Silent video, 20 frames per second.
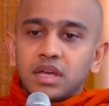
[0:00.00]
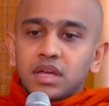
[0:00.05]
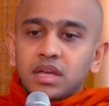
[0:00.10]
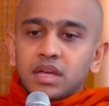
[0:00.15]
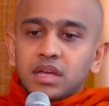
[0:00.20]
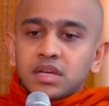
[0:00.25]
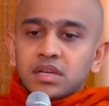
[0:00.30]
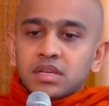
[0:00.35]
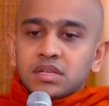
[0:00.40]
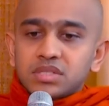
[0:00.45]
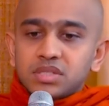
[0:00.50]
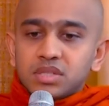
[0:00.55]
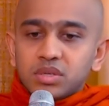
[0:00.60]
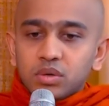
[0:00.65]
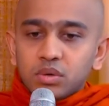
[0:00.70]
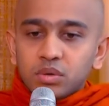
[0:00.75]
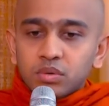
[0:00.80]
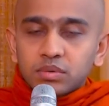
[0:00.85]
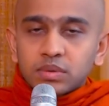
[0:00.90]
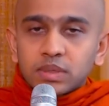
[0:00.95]

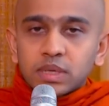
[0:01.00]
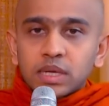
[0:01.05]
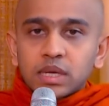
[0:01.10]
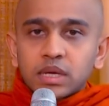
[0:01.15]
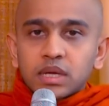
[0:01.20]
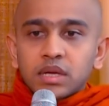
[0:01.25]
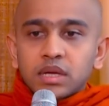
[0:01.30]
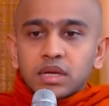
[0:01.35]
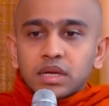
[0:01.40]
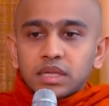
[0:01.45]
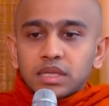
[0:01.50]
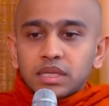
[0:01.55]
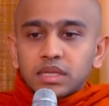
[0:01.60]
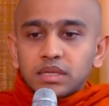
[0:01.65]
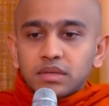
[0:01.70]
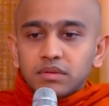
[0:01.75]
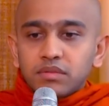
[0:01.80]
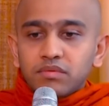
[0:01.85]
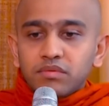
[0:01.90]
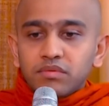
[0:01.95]
So
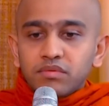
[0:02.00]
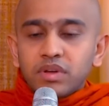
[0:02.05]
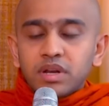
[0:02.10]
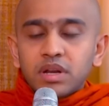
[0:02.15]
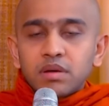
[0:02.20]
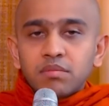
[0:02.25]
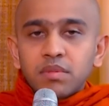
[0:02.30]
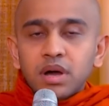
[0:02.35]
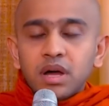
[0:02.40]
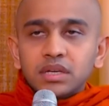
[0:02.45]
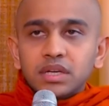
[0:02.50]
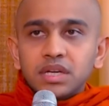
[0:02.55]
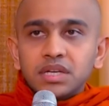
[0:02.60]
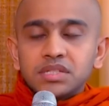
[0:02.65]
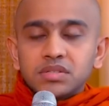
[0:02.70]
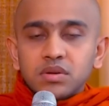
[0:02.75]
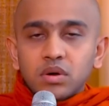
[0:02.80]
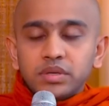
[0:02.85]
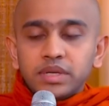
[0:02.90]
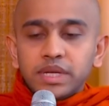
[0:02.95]
when a monk is
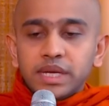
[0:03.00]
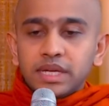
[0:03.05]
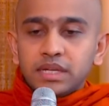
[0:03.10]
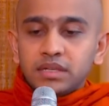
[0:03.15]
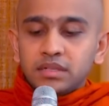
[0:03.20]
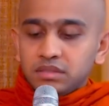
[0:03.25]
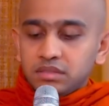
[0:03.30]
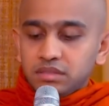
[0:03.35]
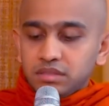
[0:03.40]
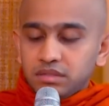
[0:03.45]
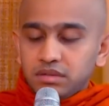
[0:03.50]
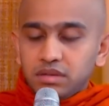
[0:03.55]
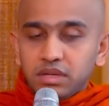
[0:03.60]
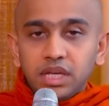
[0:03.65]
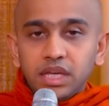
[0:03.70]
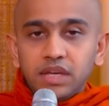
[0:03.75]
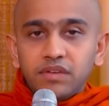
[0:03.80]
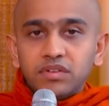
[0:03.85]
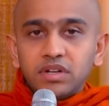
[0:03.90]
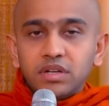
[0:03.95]
ordained, he
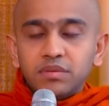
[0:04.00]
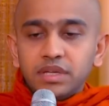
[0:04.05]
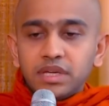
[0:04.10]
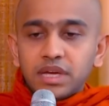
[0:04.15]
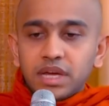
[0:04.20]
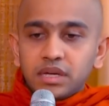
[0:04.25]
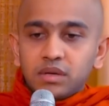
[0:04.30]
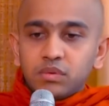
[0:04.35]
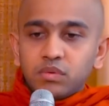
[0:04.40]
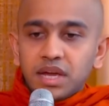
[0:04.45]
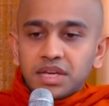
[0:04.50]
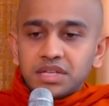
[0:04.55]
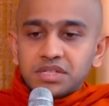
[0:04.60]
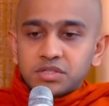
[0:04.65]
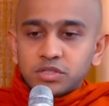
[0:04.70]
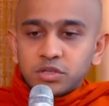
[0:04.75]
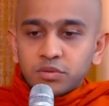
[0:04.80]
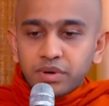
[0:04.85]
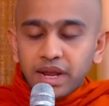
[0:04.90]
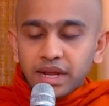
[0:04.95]
will be advised to
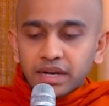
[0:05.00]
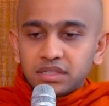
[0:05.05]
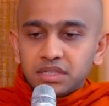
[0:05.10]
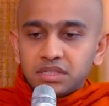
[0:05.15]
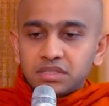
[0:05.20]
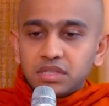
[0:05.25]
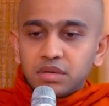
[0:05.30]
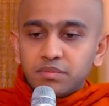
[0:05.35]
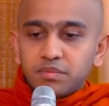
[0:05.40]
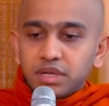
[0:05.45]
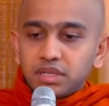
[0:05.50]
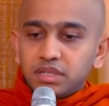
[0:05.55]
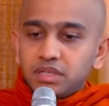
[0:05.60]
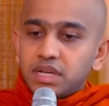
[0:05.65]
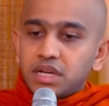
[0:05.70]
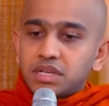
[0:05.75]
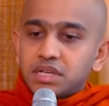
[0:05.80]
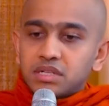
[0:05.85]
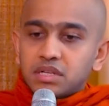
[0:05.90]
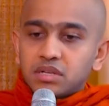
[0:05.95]
practice the
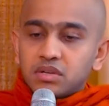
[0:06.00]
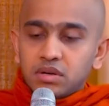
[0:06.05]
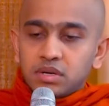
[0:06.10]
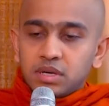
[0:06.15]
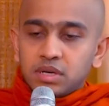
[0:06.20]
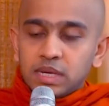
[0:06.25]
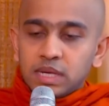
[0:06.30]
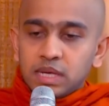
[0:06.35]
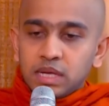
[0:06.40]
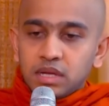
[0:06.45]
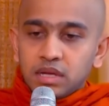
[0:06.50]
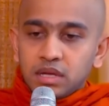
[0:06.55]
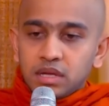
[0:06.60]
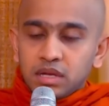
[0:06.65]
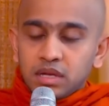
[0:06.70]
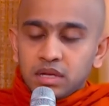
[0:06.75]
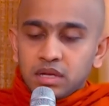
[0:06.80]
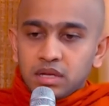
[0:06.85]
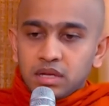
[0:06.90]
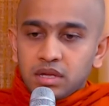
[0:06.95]
meditation on
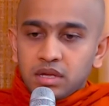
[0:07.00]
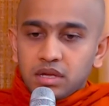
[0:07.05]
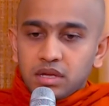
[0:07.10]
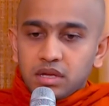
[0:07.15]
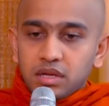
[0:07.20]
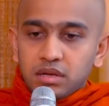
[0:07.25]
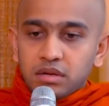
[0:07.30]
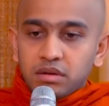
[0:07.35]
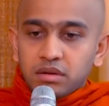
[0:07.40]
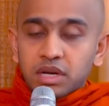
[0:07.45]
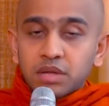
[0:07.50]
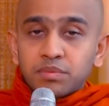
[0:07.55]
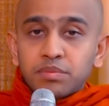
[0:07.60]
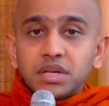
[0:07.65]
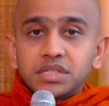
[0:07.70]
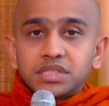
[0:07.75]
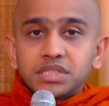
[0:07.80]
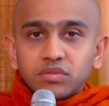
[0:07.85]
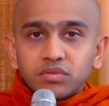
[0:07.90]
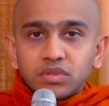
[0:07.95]

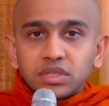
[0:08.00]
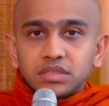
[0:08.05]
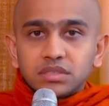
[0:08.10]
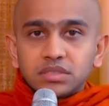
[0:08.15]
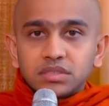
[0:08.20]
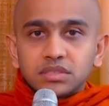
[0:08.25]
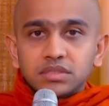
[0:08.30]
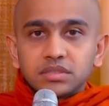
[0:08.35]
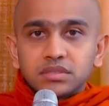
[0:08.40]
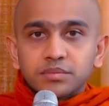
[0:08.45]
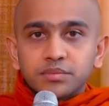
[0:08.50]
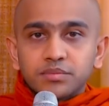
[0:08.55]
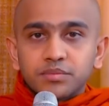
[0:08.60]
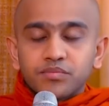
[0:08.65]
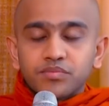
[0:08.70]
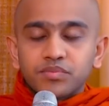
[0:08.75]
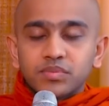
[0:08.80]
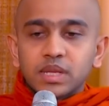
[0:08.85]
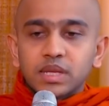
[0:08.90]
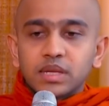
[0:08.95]
repulsiveness.
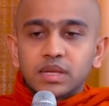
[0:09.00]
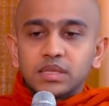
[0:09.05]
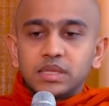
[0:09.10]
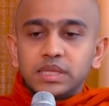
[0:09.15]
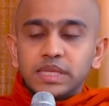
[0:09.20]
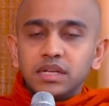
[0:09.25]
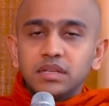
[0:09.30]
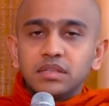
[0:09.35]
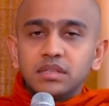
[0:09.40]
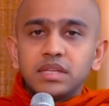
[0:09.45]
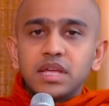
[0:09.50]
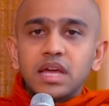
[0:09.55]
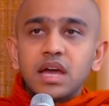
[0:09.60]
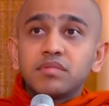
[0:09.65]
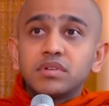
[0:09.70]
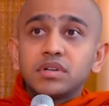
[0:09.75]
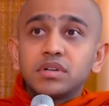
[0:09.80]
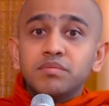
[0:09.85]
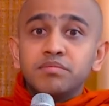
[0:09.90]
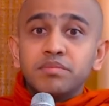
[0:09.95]
Then there
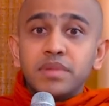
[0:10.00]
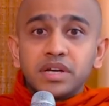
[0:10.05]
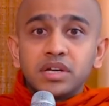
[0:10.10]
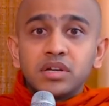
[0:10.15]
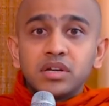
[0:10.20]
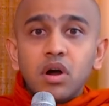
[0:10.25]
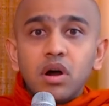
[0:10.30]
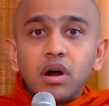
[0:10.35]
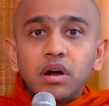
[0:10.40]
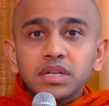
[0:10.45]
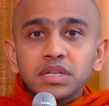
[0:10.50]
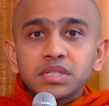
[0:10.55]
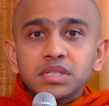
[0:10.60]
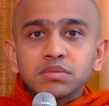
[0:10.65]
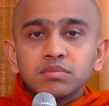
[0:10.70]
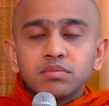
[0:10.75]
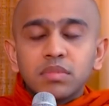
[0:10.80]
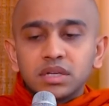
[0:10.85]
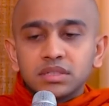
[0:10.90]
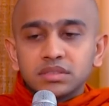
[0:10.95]
were meritorious
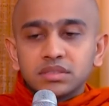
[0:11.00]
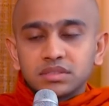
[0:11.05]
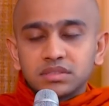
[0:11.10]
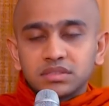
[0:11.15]
monks,